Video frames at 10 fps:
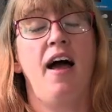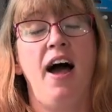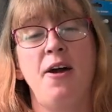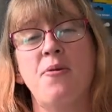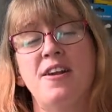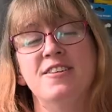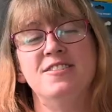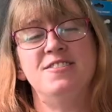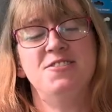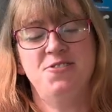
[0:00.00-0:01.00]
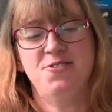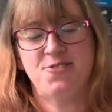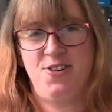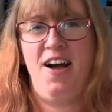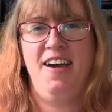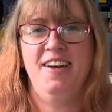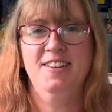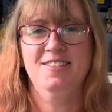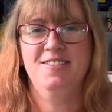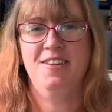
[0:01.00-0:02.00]
I wanted to try
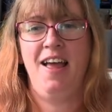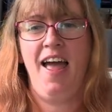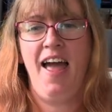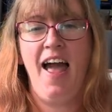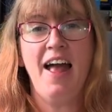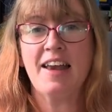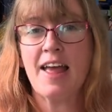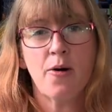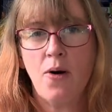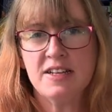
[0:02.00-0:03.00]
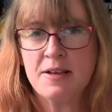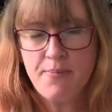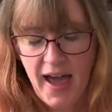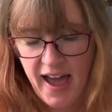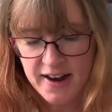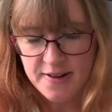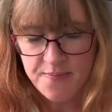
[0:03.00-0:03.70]
it, and it wasn't bad.